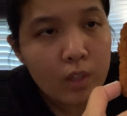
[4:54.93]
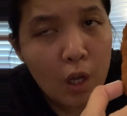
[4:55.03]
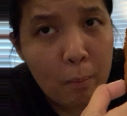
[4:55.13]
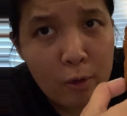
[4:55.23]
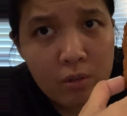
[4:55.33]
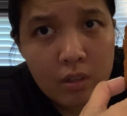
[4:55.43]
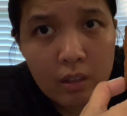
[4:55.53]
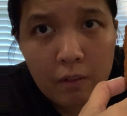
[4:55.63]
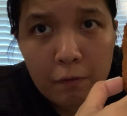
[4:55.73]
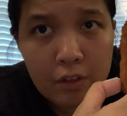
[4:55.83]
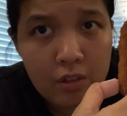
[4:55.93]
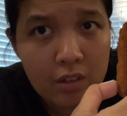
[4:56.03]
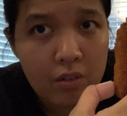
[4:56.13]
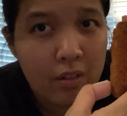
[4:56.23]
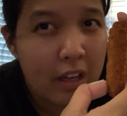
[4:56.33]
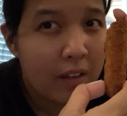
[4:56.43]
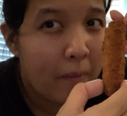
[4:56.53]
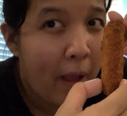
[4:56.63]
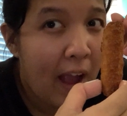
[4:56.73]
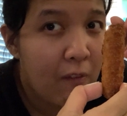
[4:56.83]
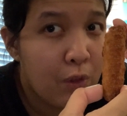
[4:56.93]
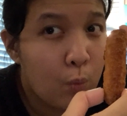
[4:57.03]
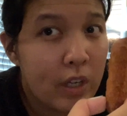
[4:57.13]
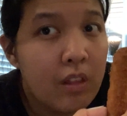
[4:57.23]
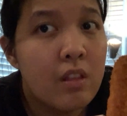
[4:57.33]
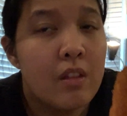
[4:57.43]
Most fish sticks are like half the width.